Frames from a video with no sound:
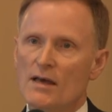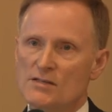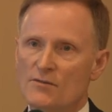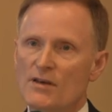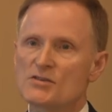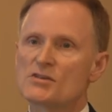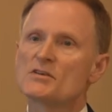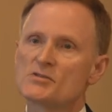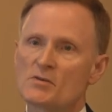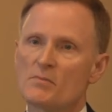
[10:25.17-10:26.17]
is if he
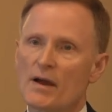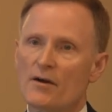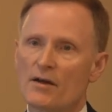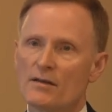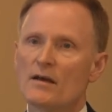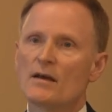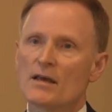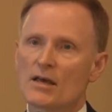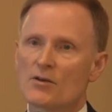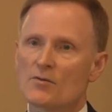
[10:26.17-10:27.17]
sees some merit
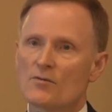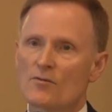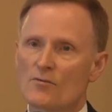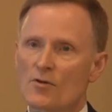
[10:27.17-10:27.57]
in